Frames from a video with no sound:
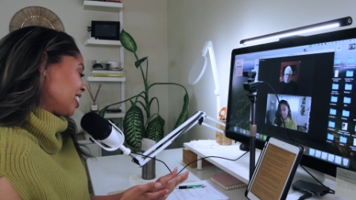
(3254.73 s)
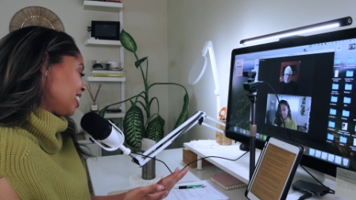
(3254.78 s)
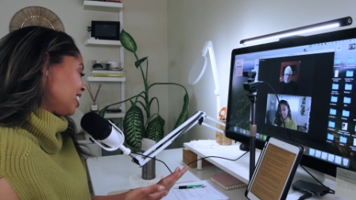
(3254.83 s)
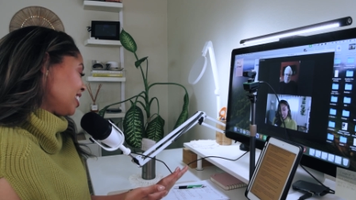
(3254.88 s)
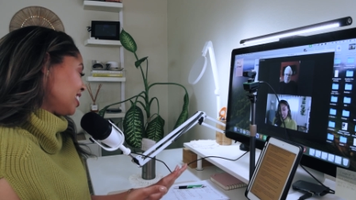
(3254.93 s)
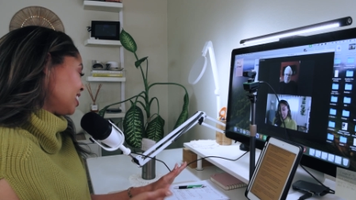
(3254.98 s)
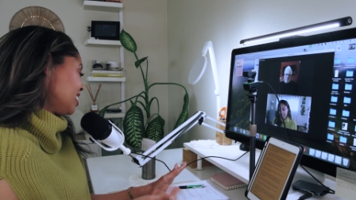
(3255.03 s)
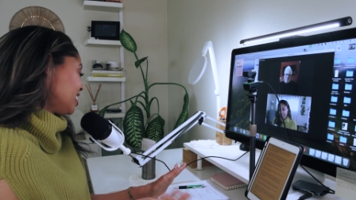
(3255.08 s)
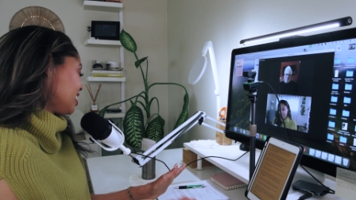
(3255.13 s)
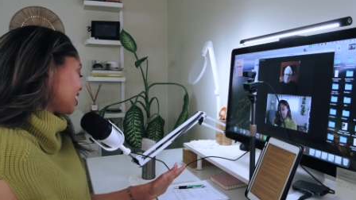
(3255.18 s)

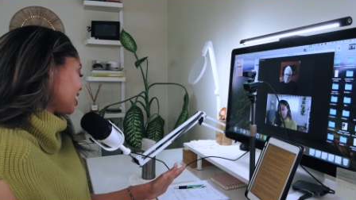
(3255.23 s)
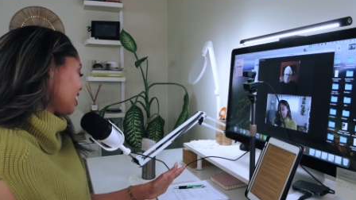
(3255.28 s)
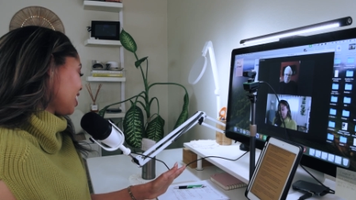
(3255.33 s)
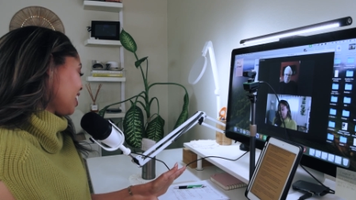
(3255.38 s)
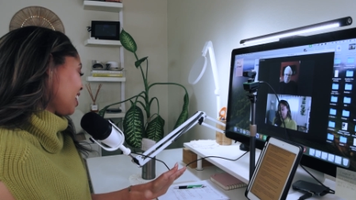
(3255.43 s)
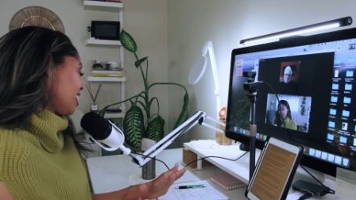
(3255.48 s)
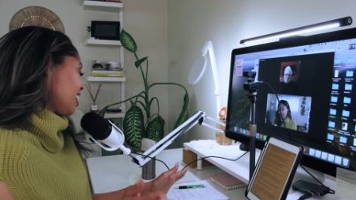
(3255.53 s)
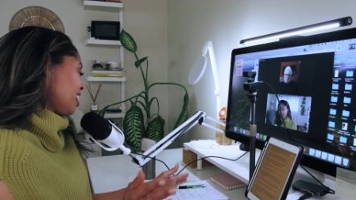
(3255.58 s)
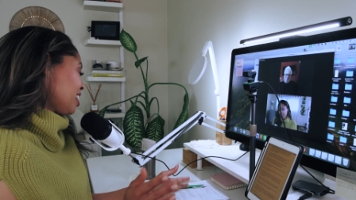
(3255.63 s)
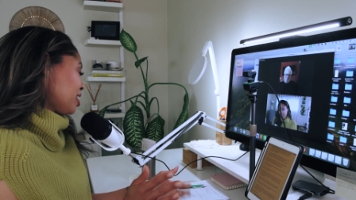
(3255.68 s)
He's
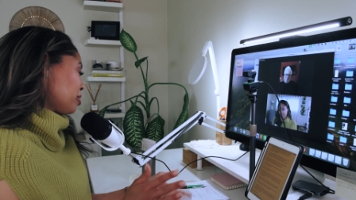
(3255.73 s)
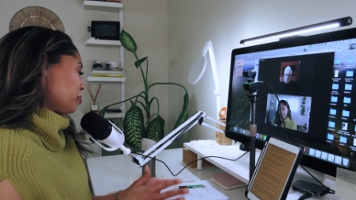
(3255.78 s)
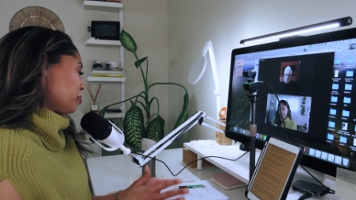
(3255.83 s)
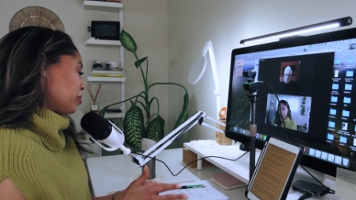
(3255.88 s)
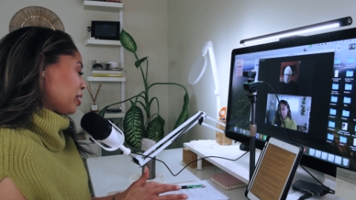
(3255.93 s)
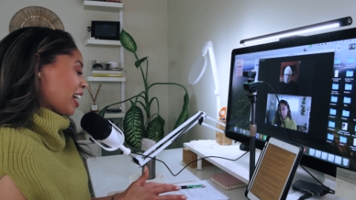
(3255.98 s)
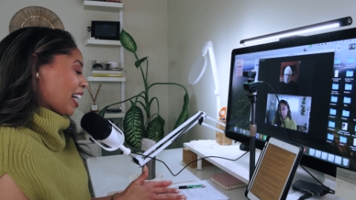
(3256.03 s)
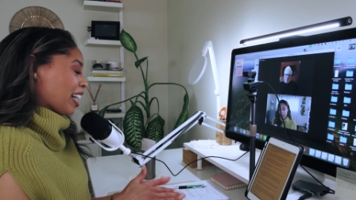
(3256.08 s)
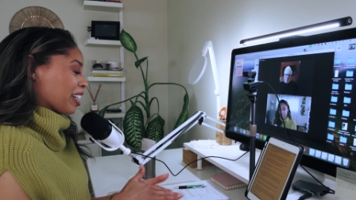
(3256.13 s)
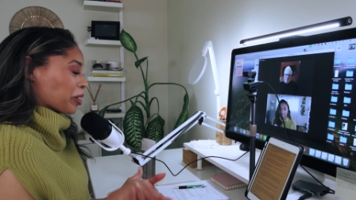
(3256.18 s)

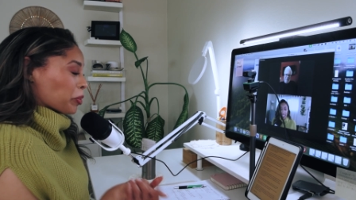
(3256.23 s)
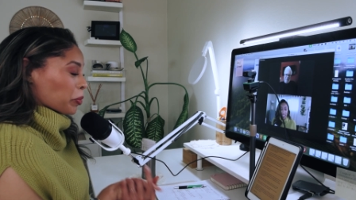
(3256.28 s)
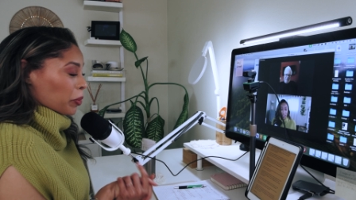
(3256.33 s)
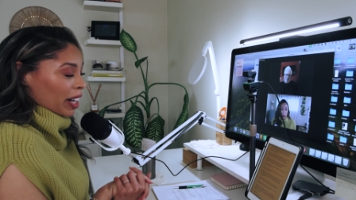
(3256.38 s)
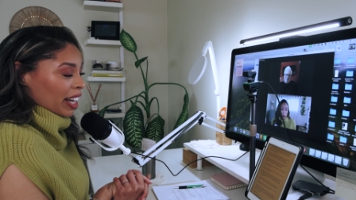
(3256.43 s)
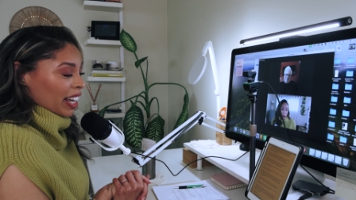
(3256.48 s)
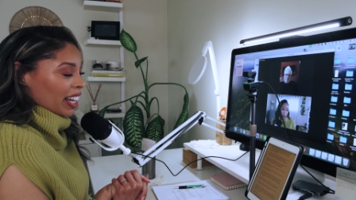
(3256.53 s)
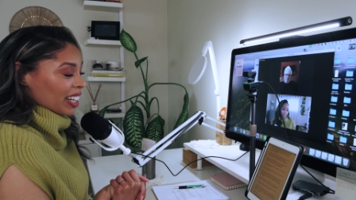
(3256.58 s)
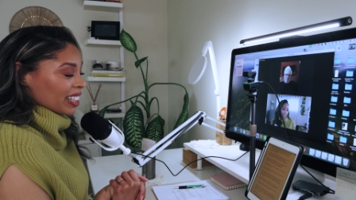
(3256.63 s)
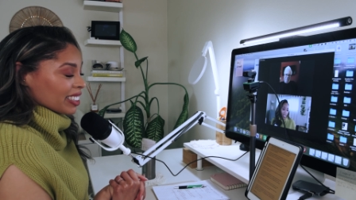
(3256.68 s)
Black,
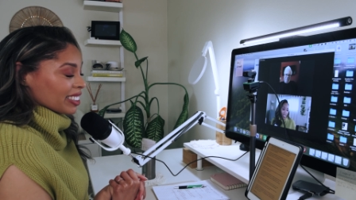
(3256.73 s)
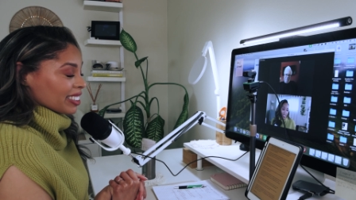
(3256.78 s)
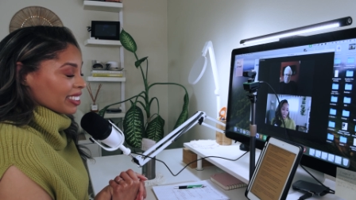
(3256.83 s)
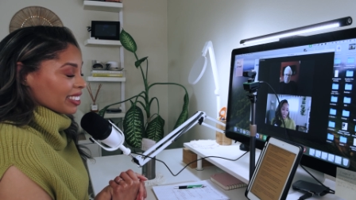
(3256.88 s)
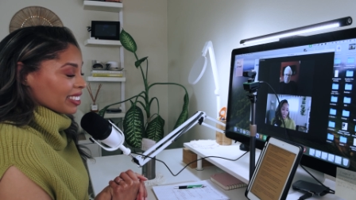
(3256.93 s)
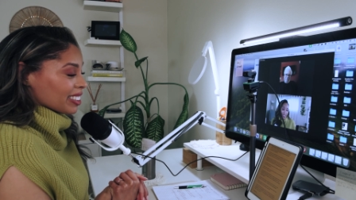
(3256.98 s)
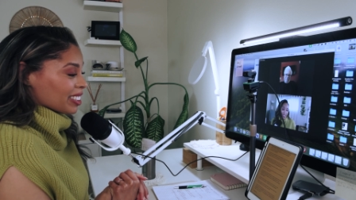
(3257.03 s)
white,